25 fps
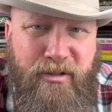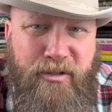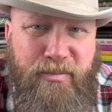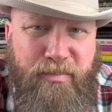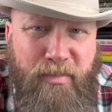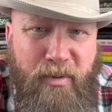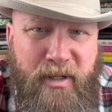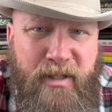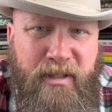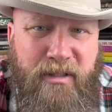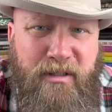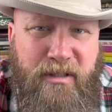
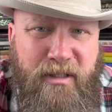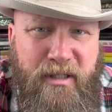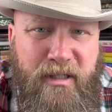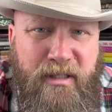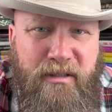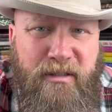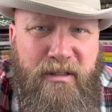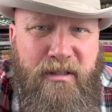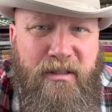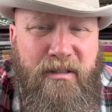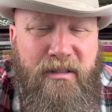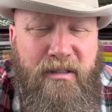spring
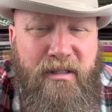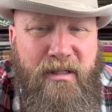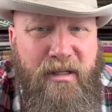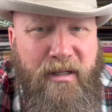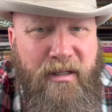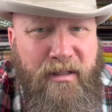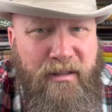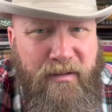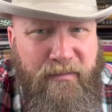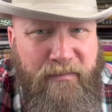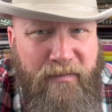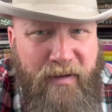season
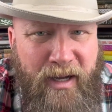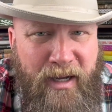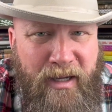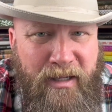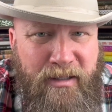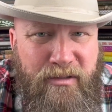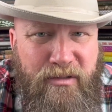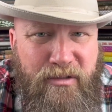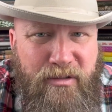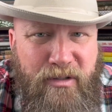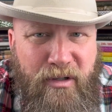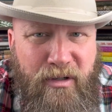and the
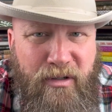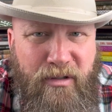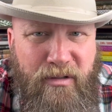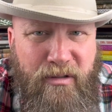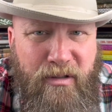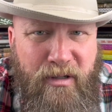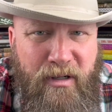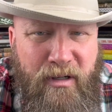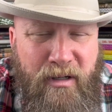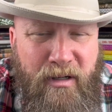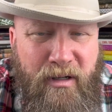vines start